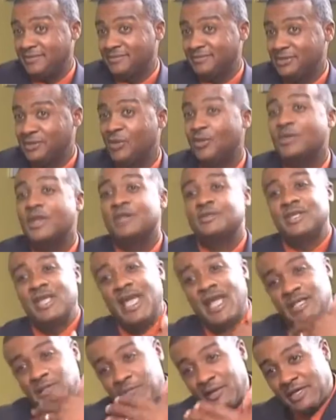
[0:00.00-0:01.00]
So there's the
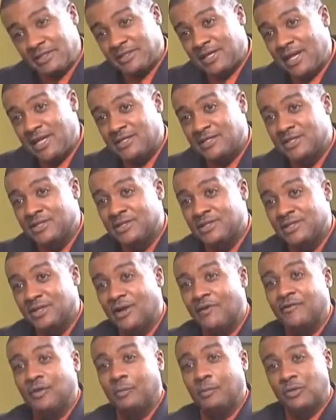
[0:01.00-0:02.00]
expectations
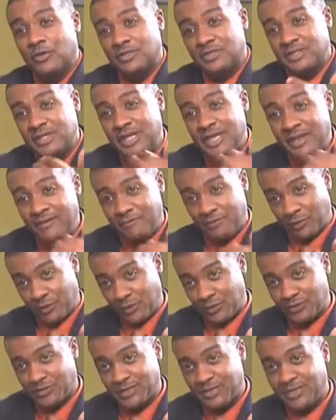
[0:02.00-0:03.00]
of the perceived
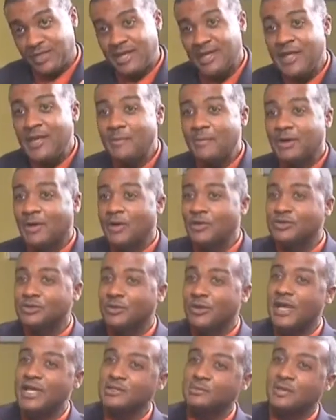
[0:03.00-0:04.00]
person, but
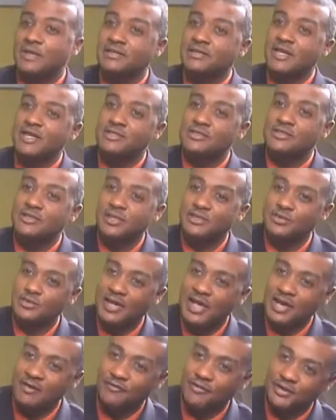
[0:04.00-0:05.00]
also expectations that you
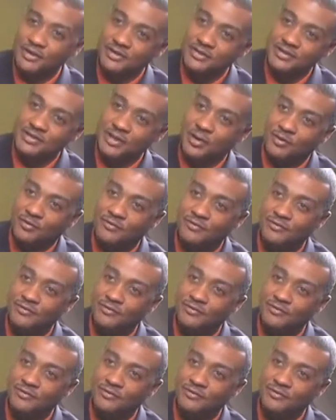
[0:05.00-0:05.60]
have for yourself.